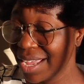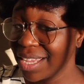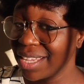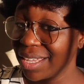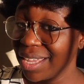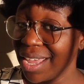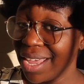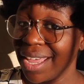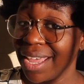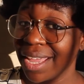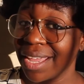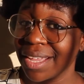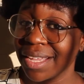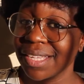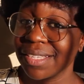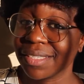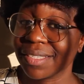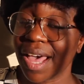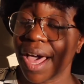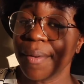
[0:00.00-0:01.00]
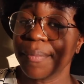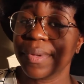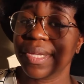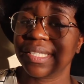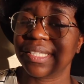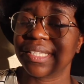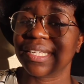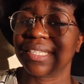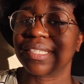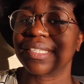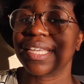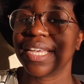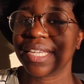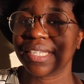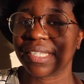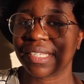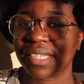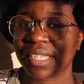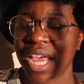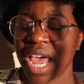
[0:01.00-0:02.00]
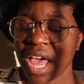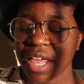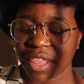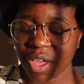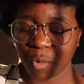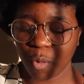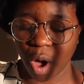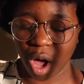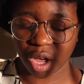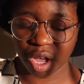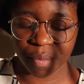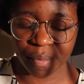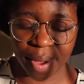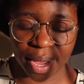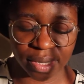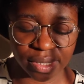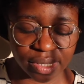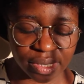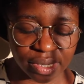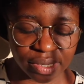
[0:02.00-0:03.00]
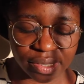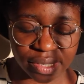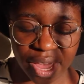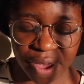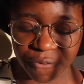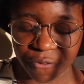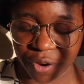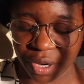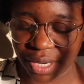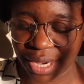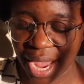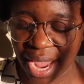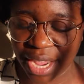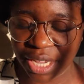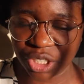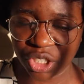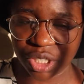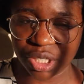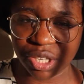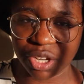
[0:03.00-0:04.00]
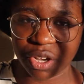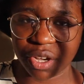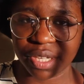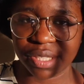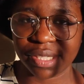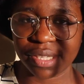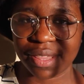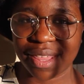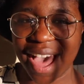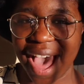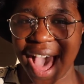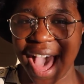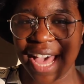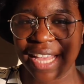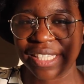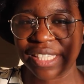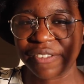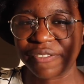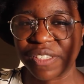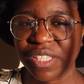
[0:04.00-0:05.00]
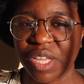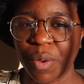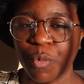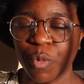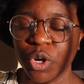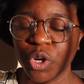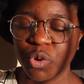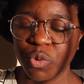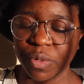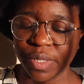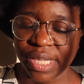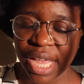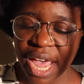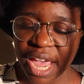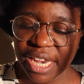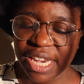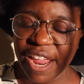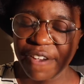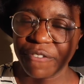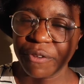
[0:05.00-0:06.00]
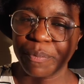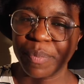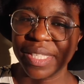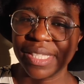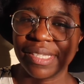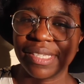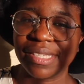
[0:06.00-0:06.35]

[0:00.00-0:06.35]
Yeah, zombies exist. They walk amongst us every day. Just look into the eyes of someone who's never been